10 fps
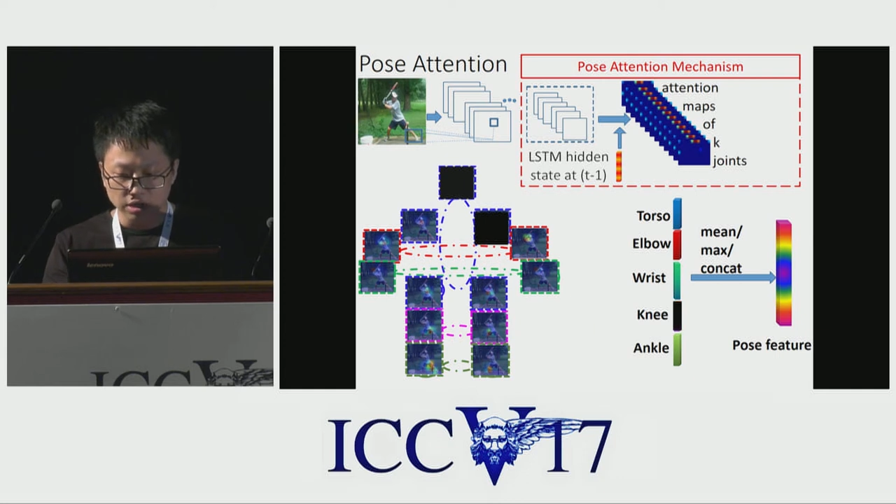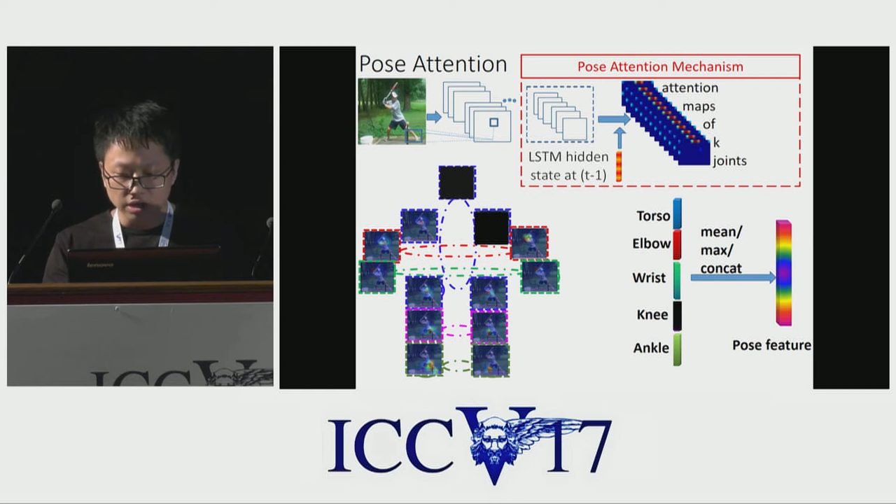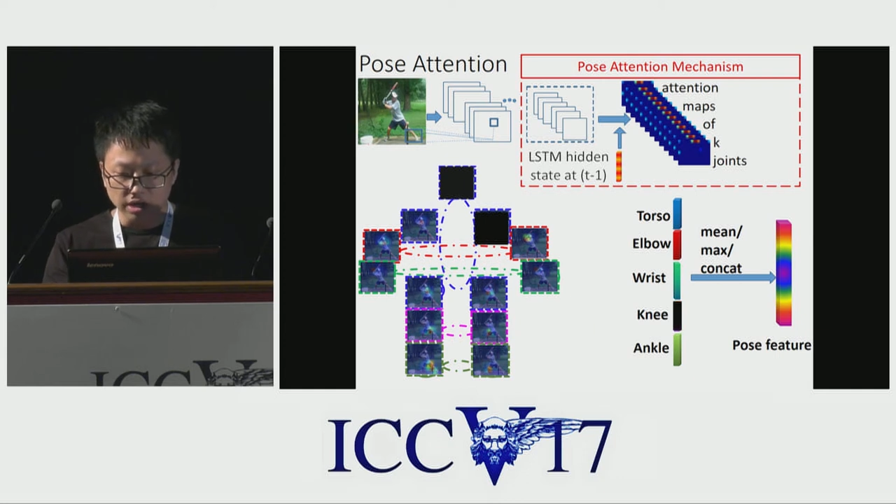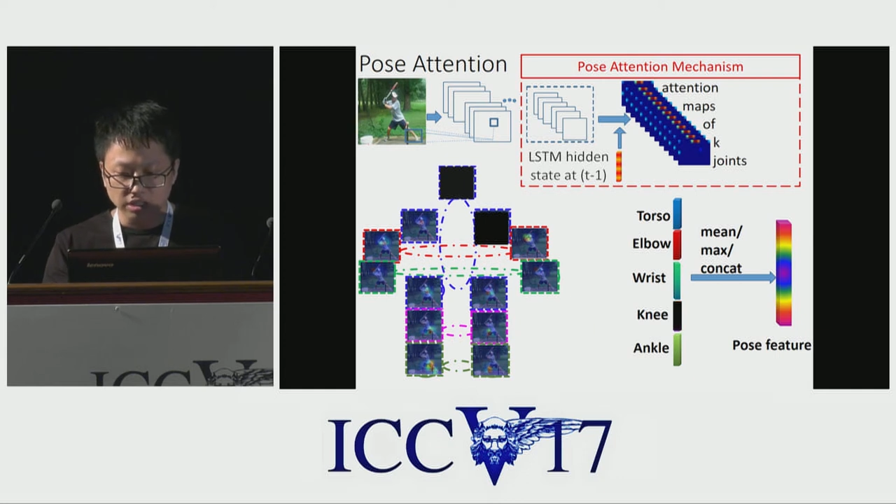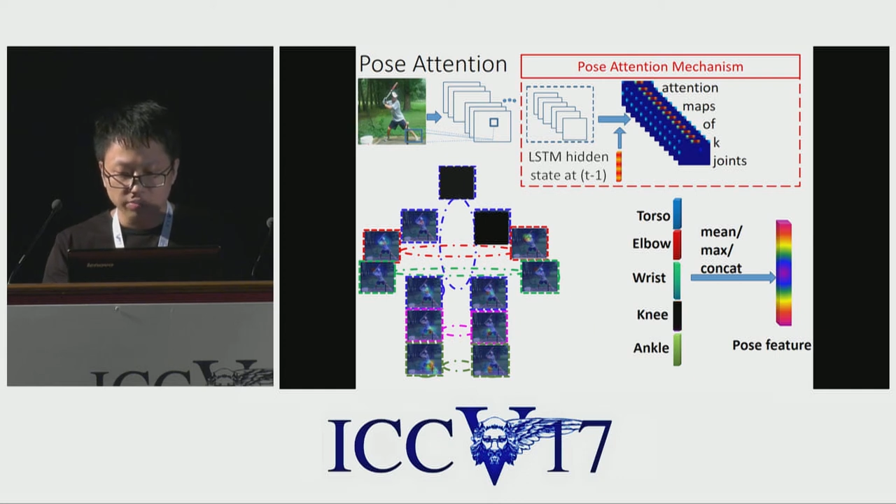
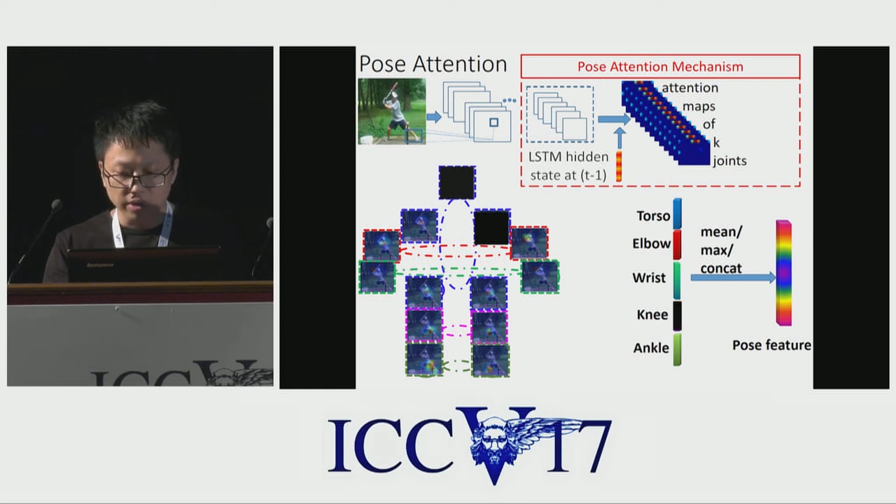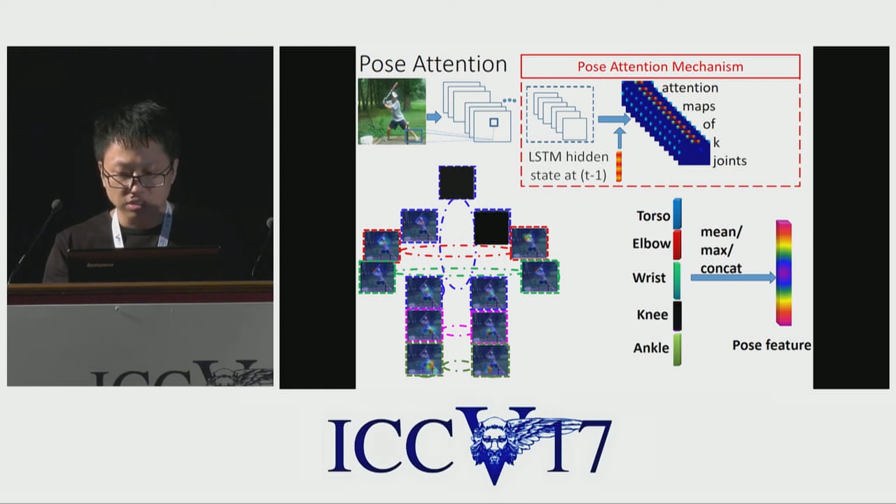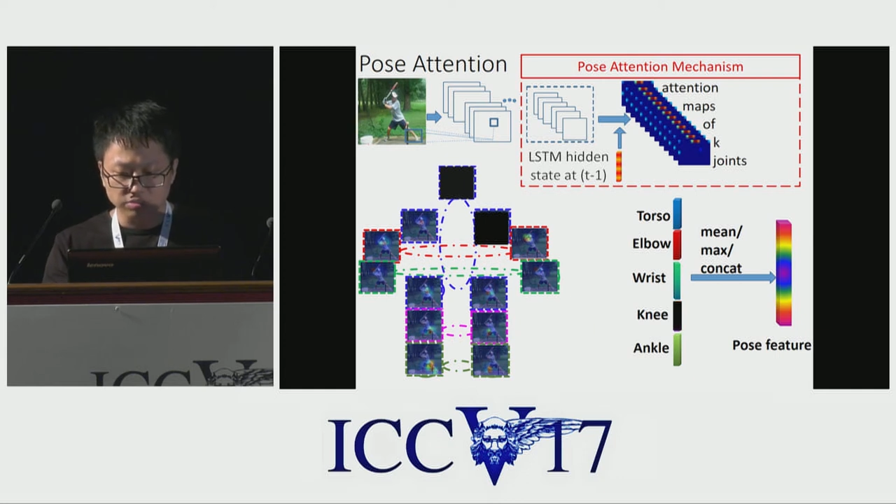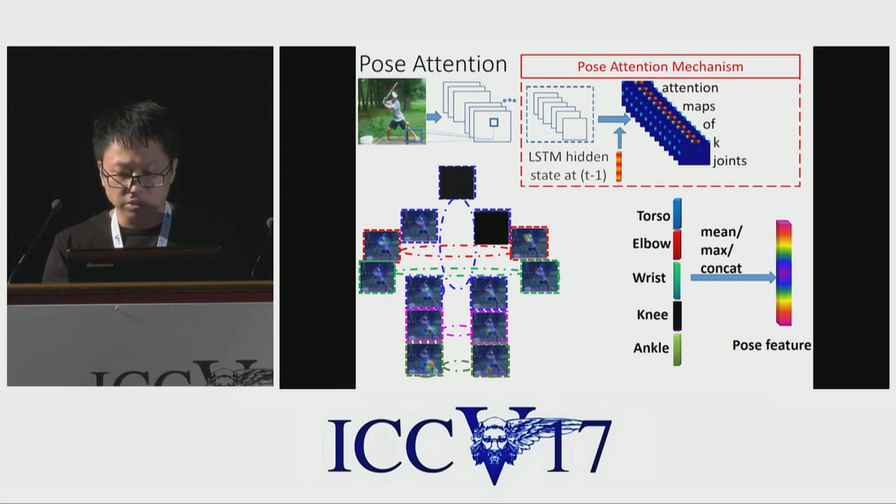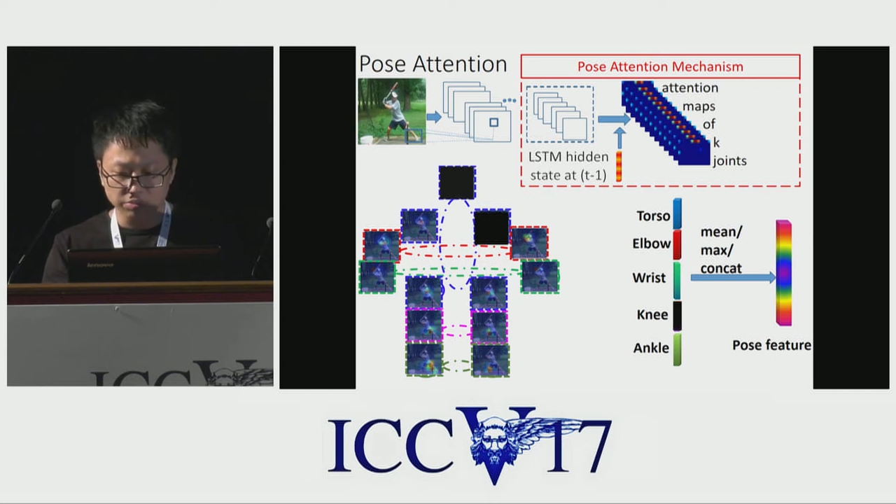other
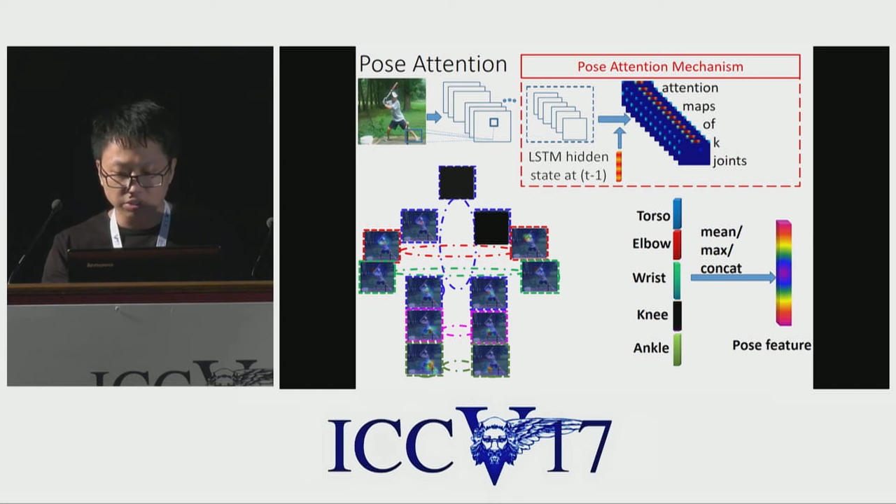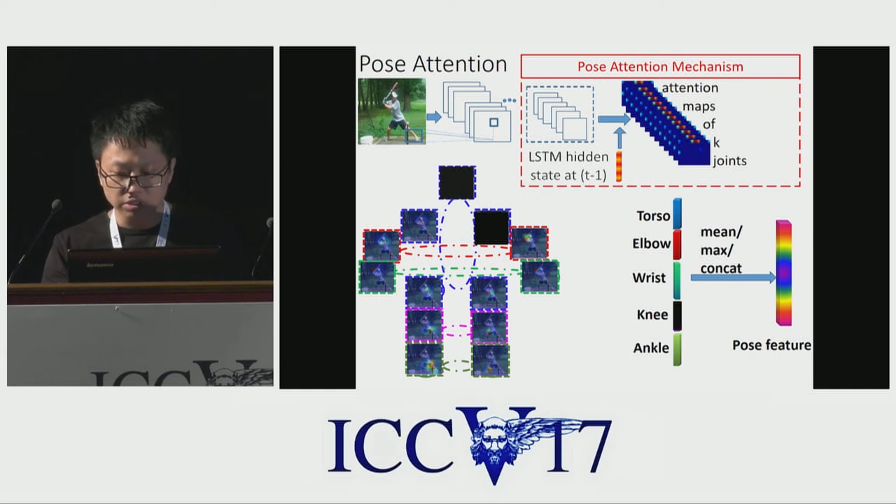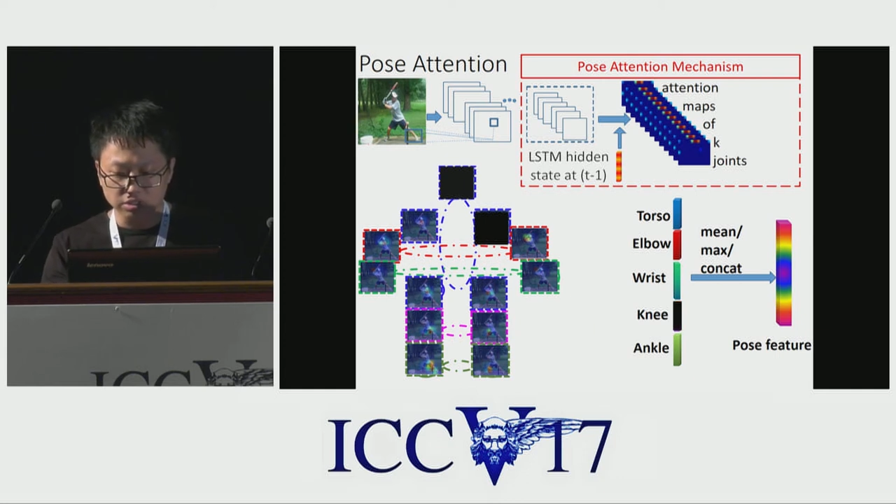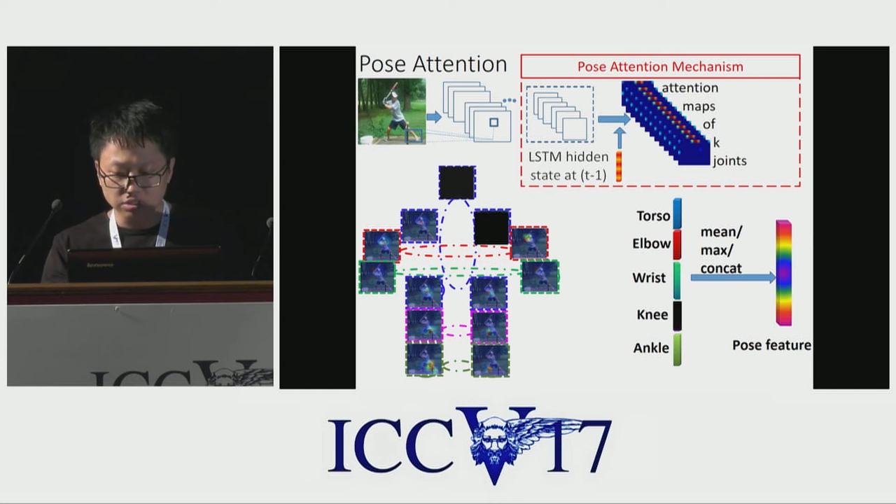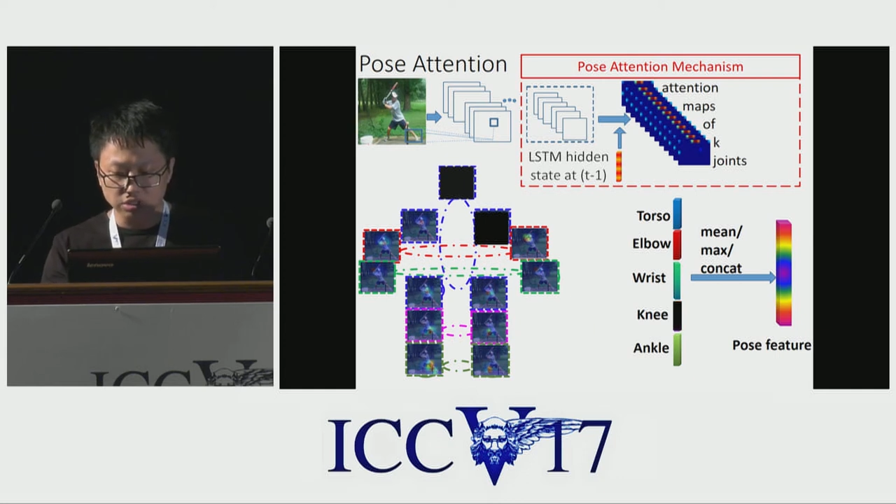parts may be
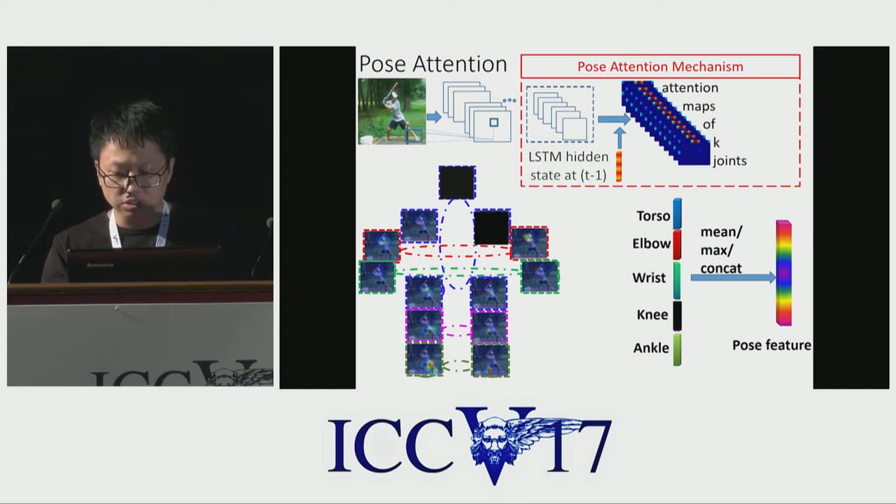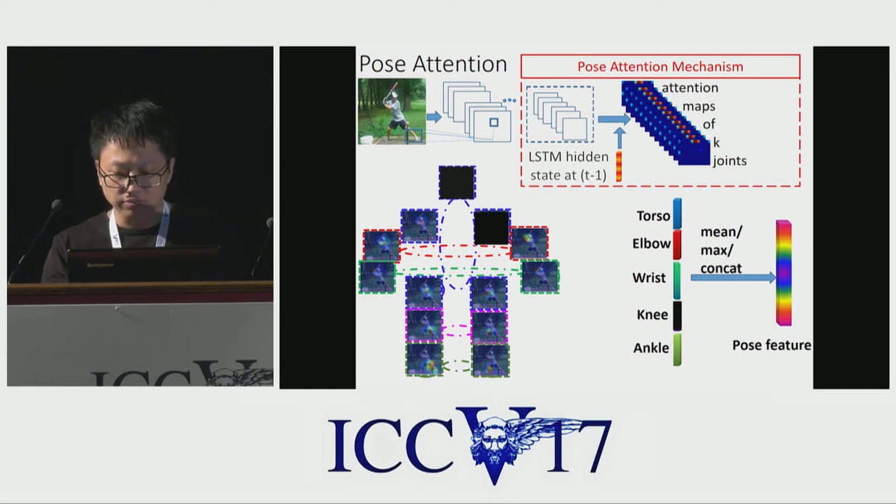distinct